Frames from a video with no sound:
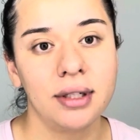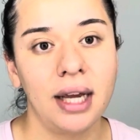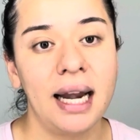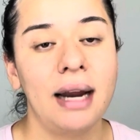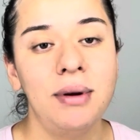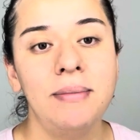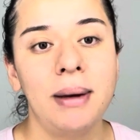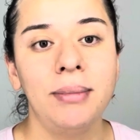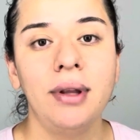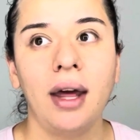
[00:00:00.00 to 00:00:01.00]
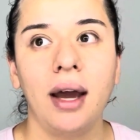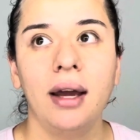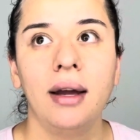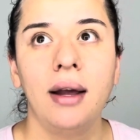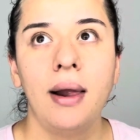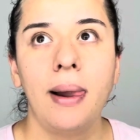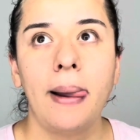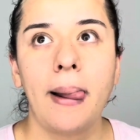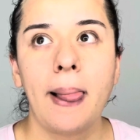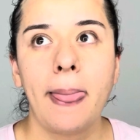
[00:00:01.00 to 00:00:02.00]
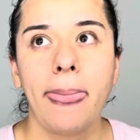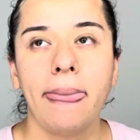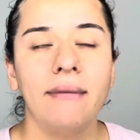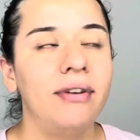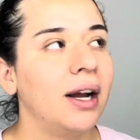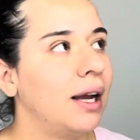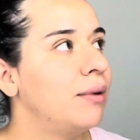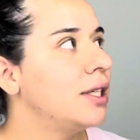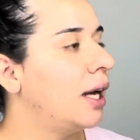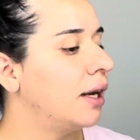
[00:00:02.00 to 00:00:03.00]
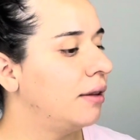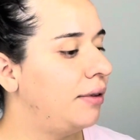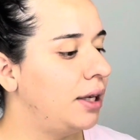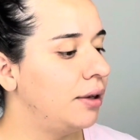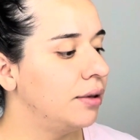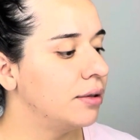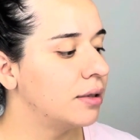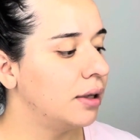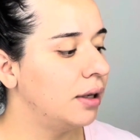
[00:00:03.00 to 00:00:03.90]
And I remember that, fuck, I wish I had the videos.